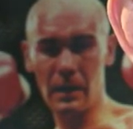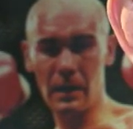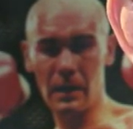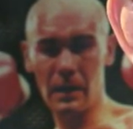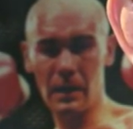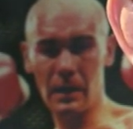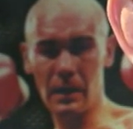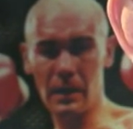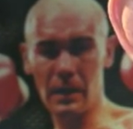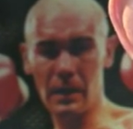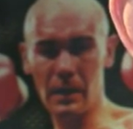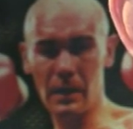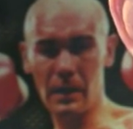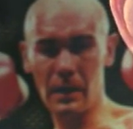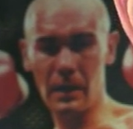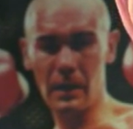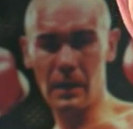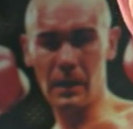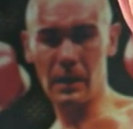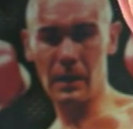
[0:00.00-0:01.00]

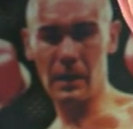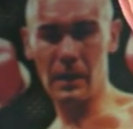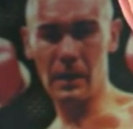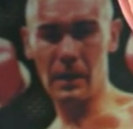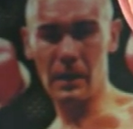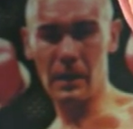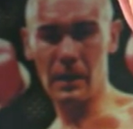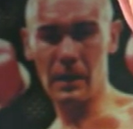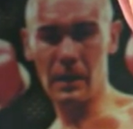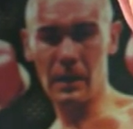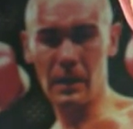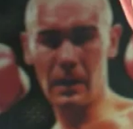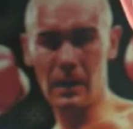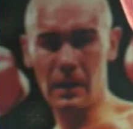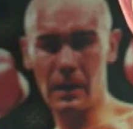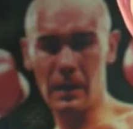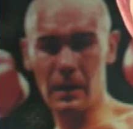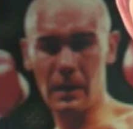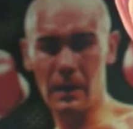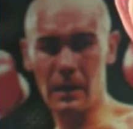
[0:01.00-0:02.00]

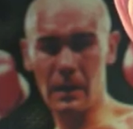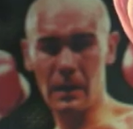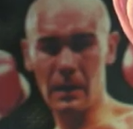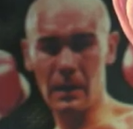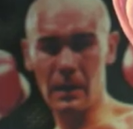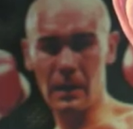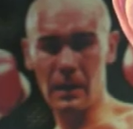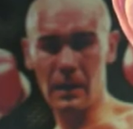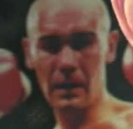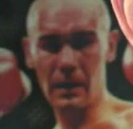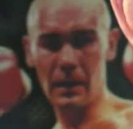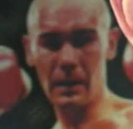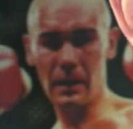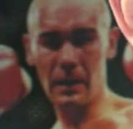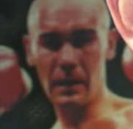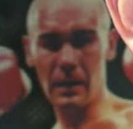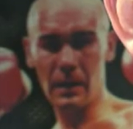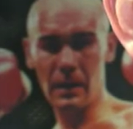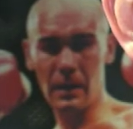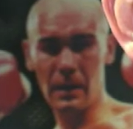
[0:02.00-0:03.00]

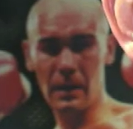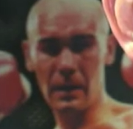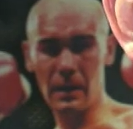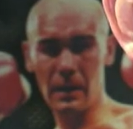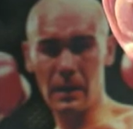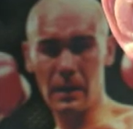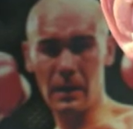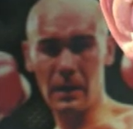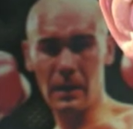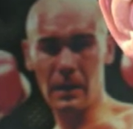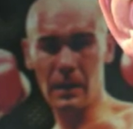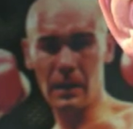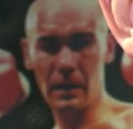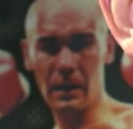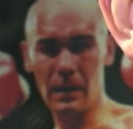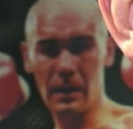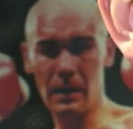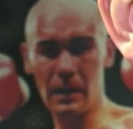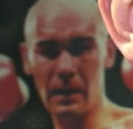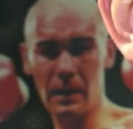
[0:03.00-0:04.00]

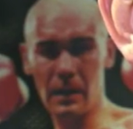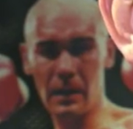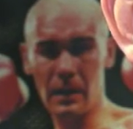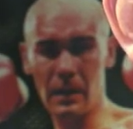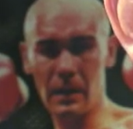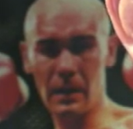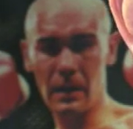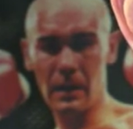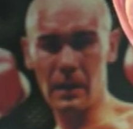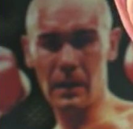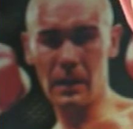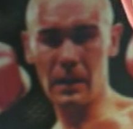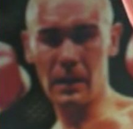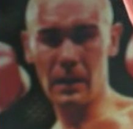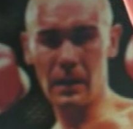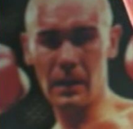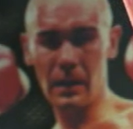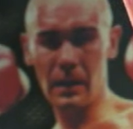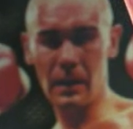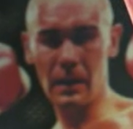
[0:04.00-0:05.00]

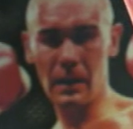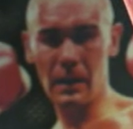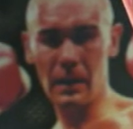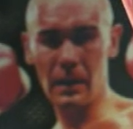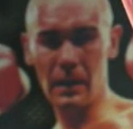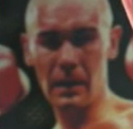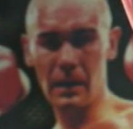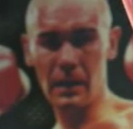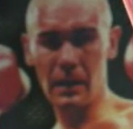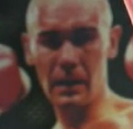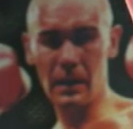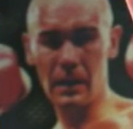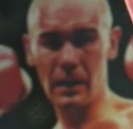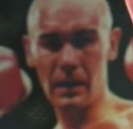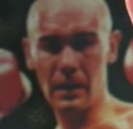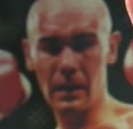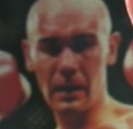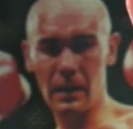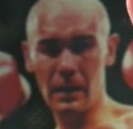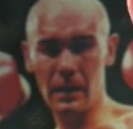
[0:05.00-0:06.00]

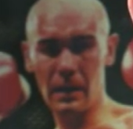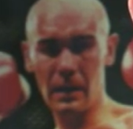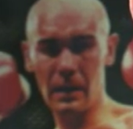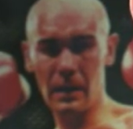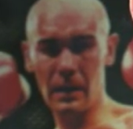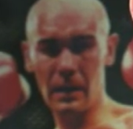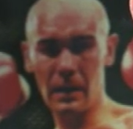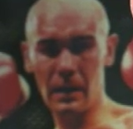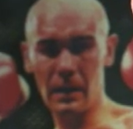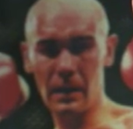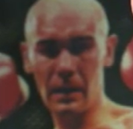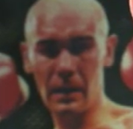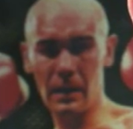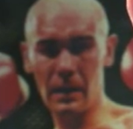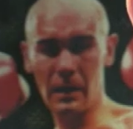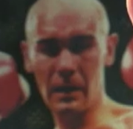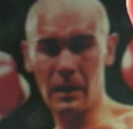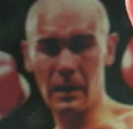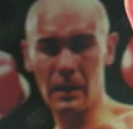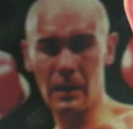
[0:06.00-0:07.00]

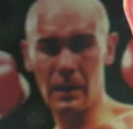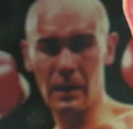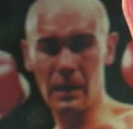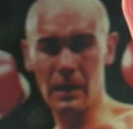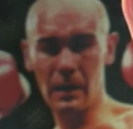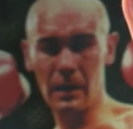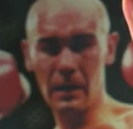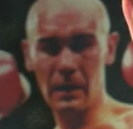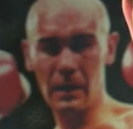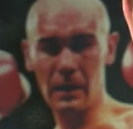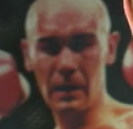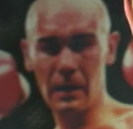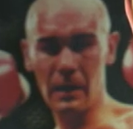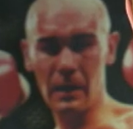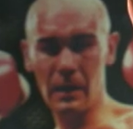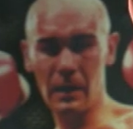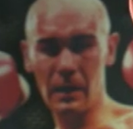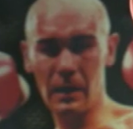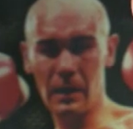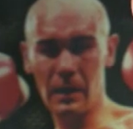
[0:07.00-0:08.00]
No words are spoken by the person on screen.